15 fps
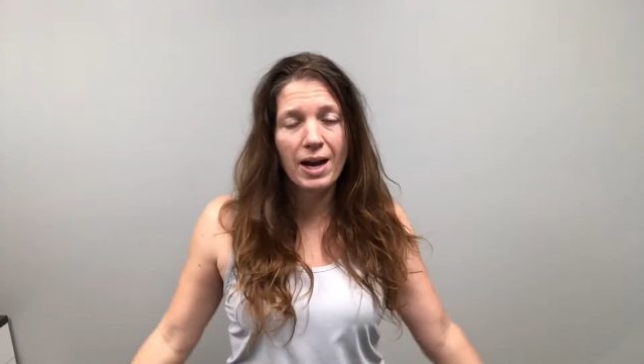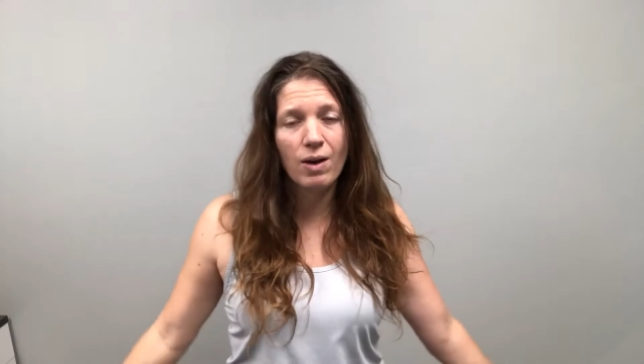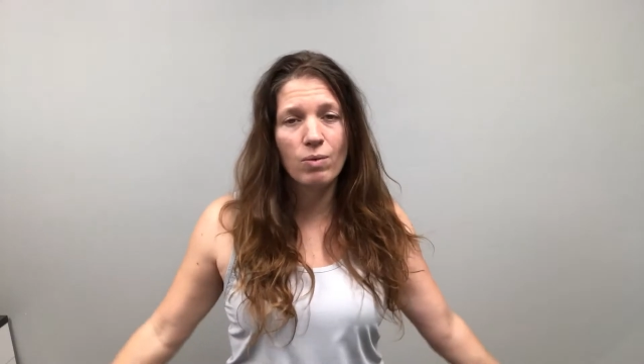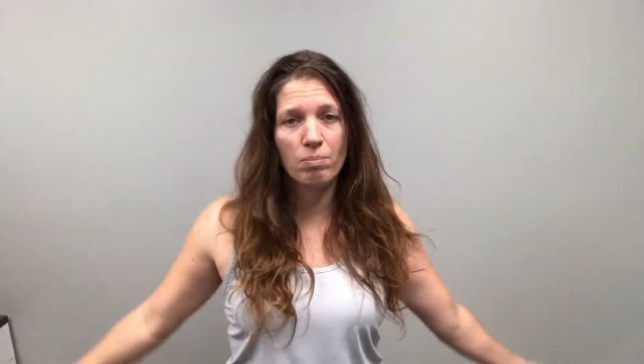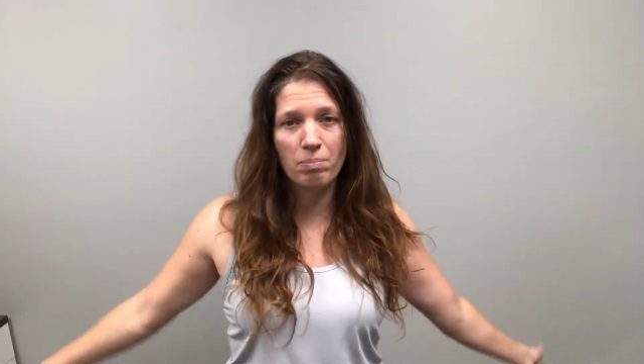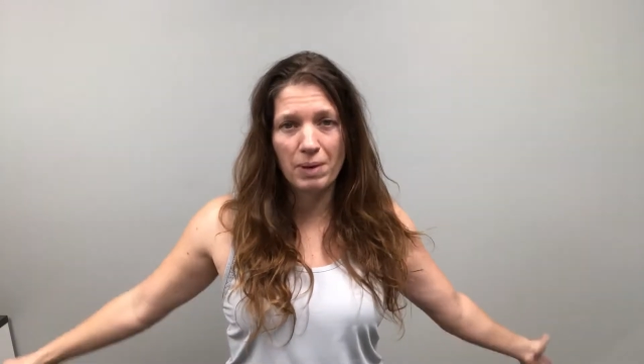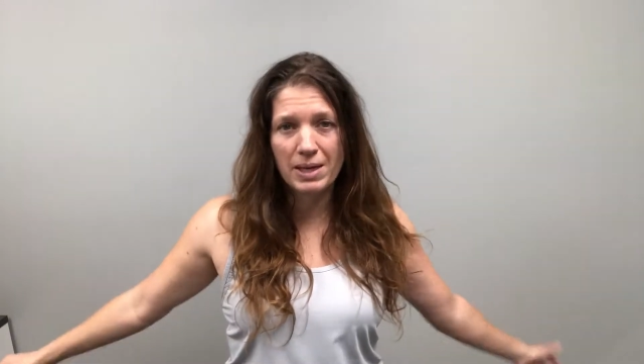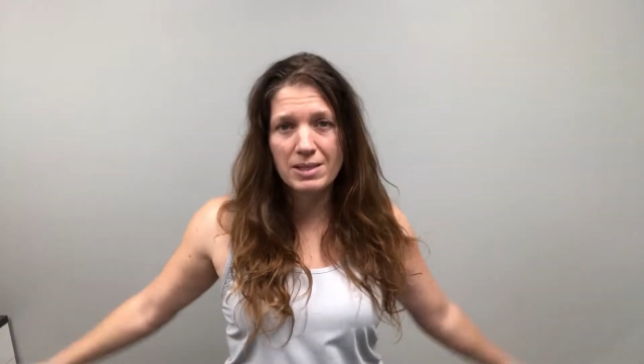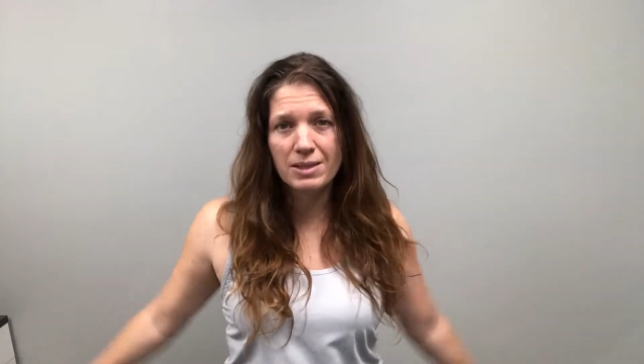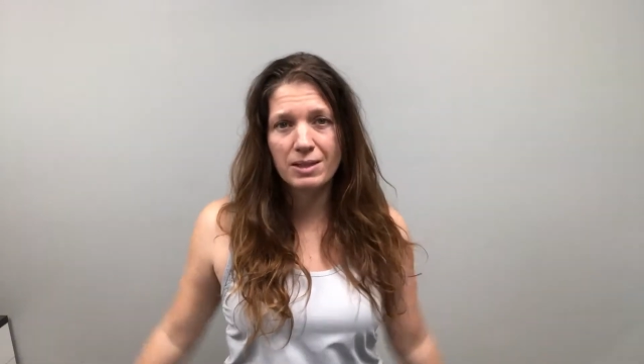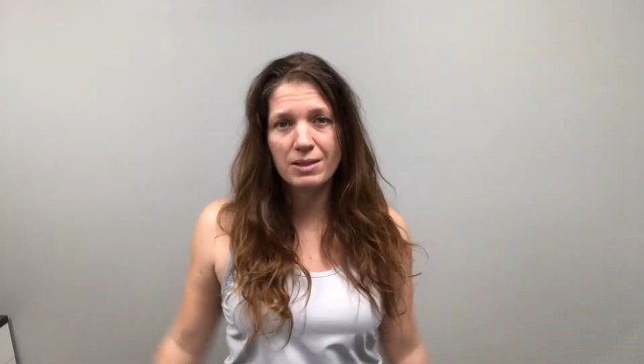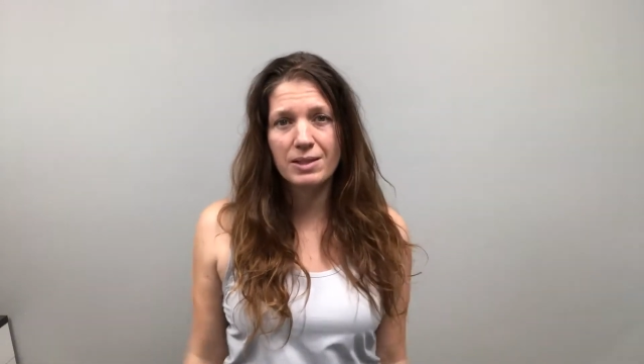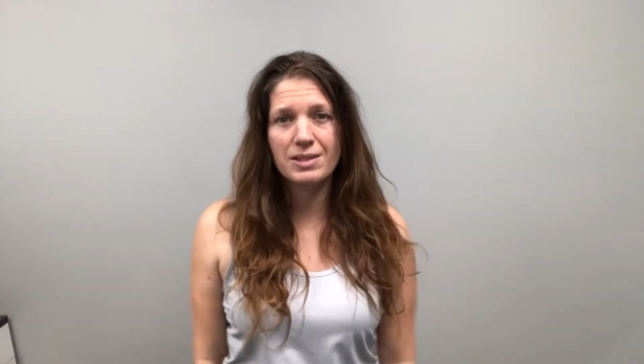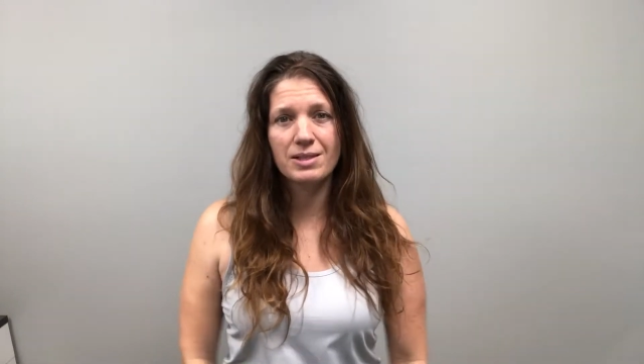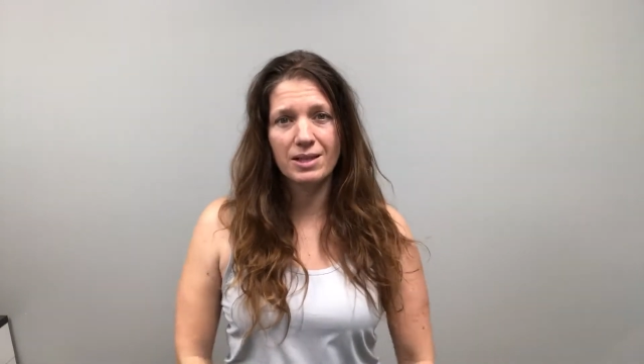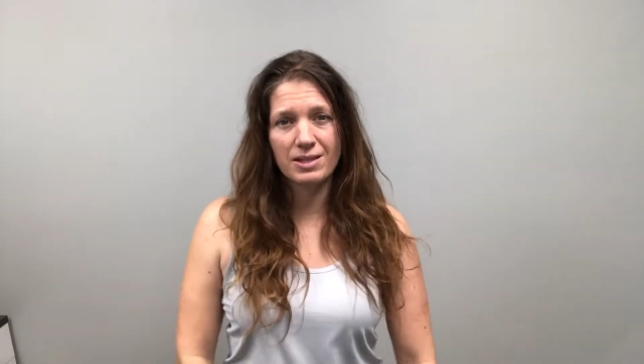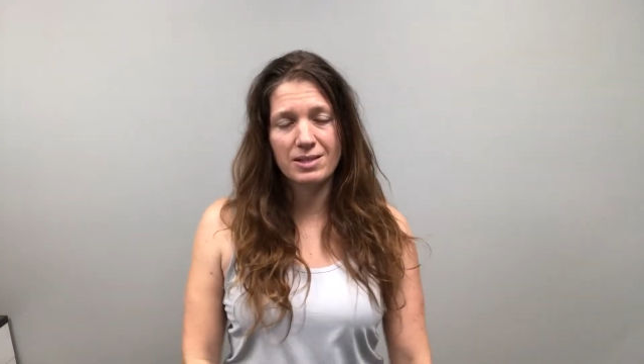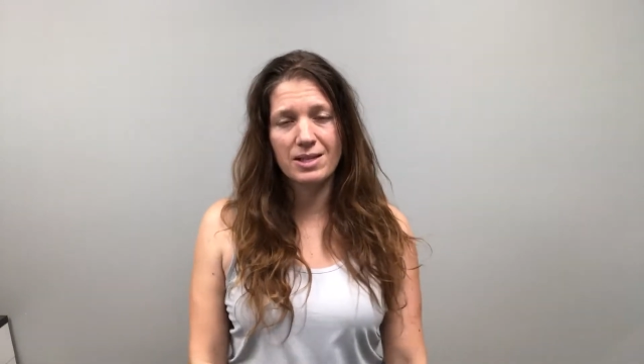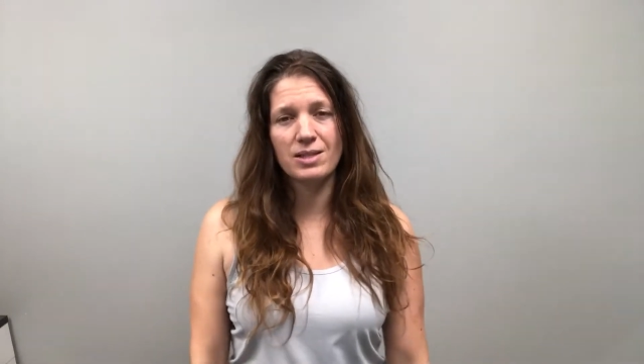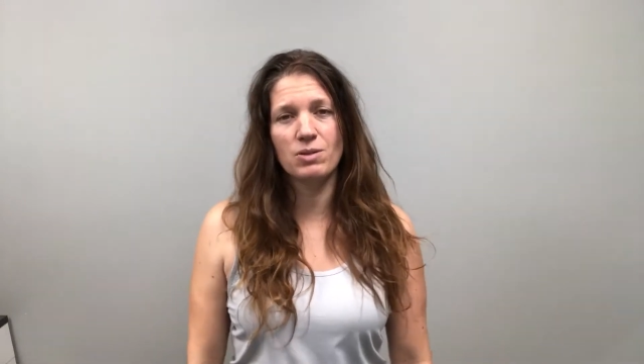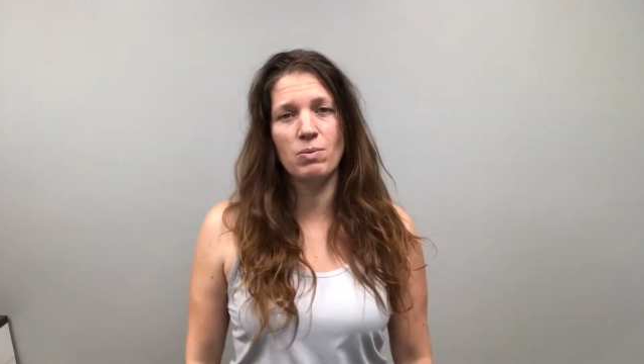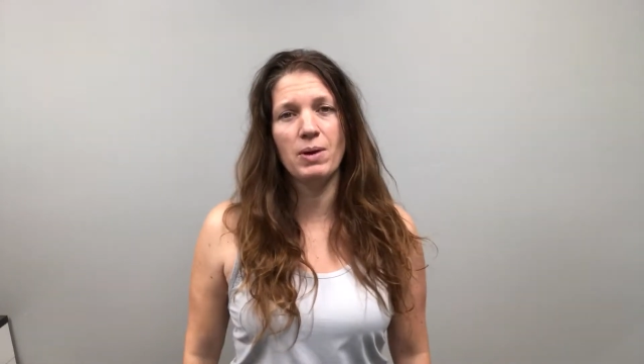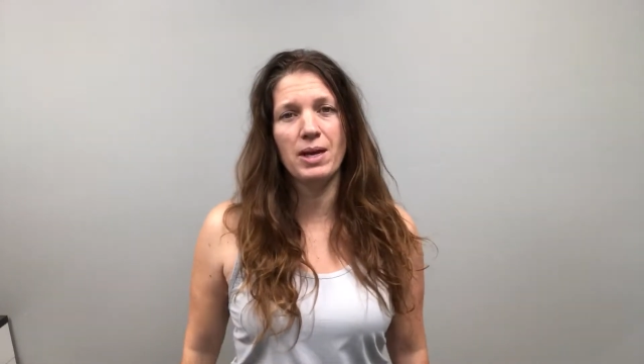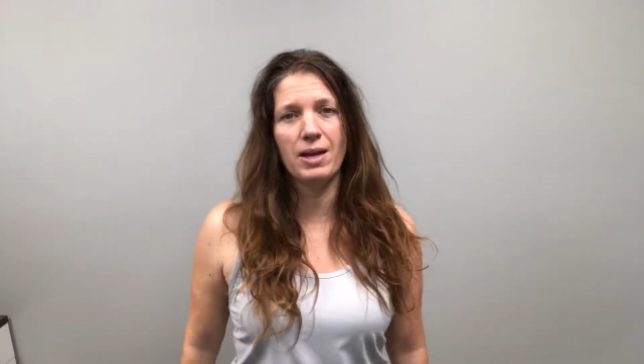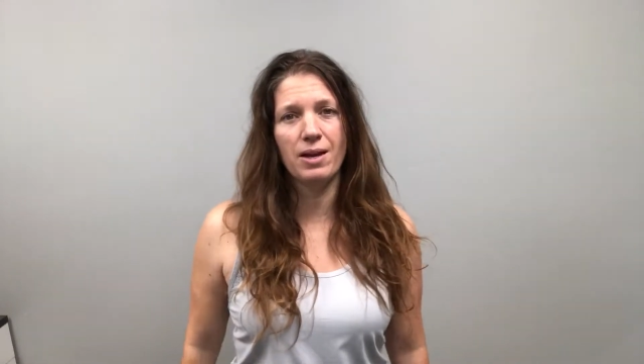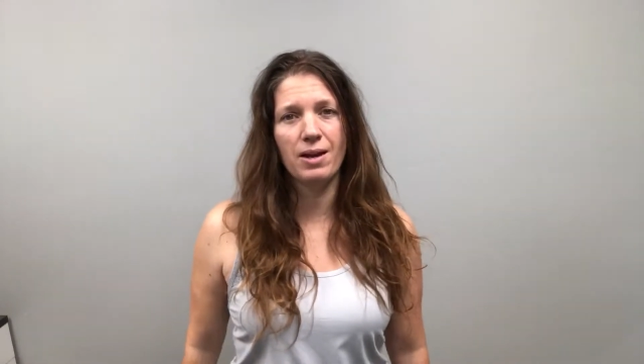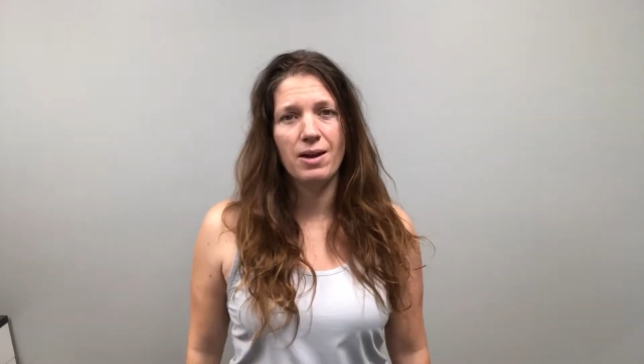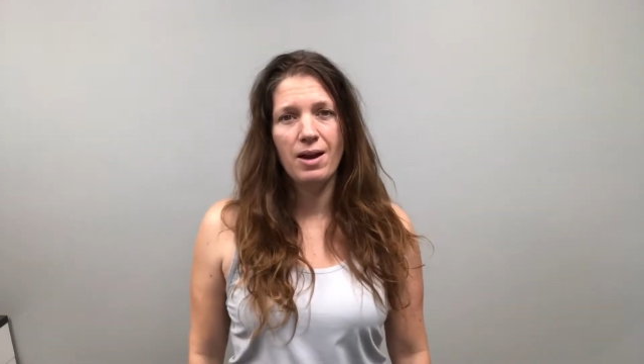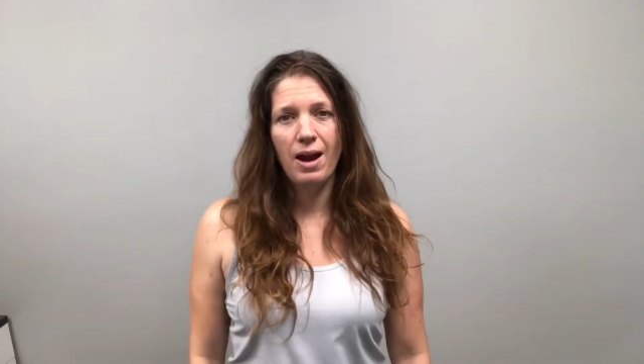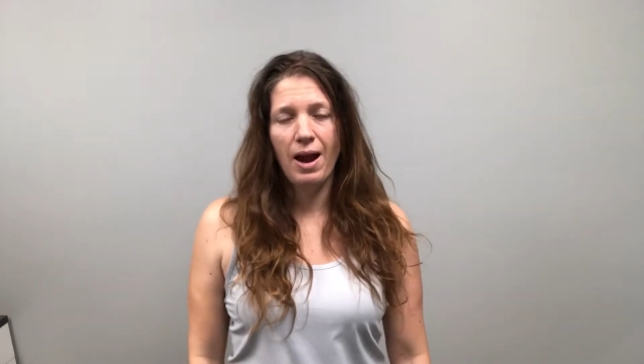out basically 6 days a week.